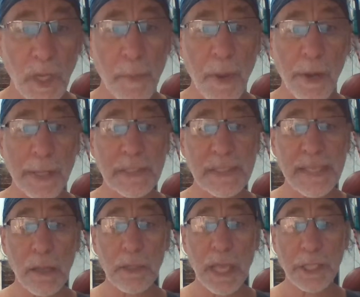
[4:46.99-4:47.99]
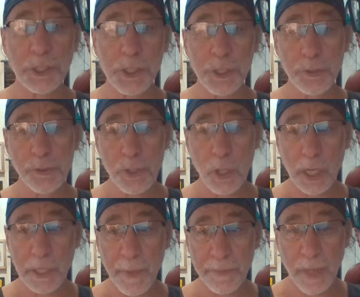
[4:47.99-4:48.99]
Americans sound like Jews
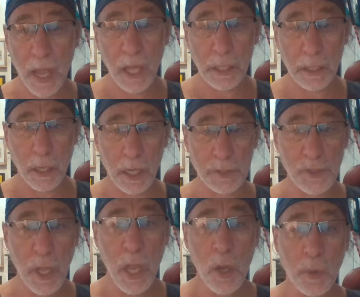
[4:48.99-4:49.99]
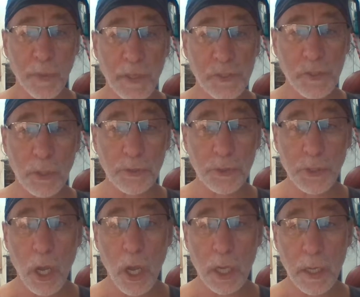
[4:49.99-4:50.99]
talking about the Holocaust when they start to
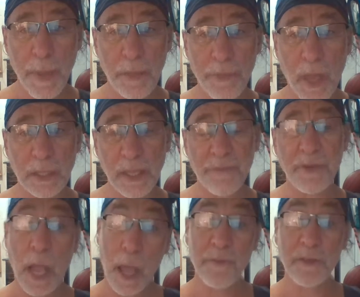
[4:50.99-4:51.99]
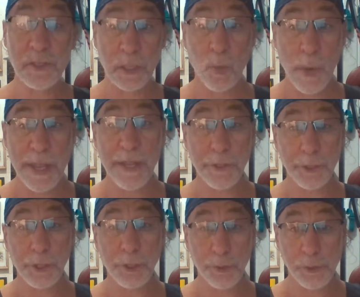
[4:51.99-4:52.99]
talk about 9/11. Obviously, we, the
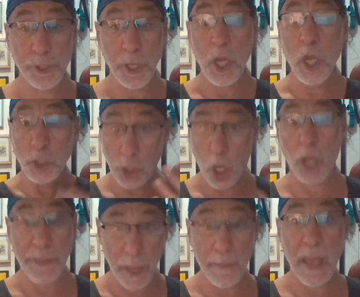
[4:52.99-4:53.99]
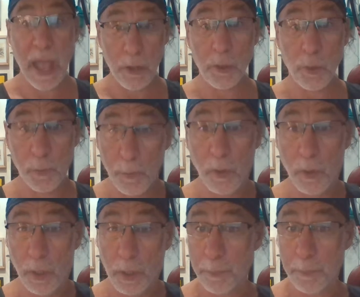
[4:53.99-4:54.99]
Jews, taught them how
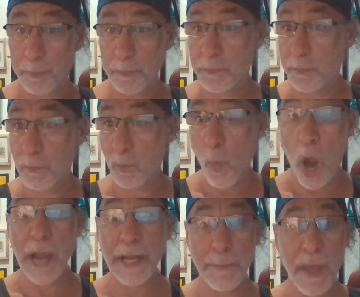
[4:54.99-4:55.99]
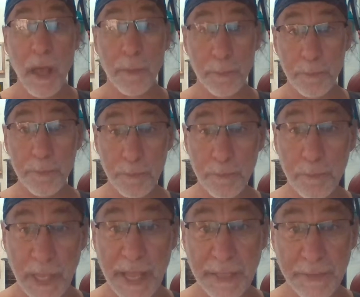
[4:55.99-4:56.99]
to whine about
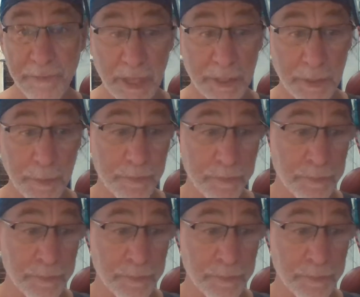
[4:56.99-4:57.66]
playing the victim.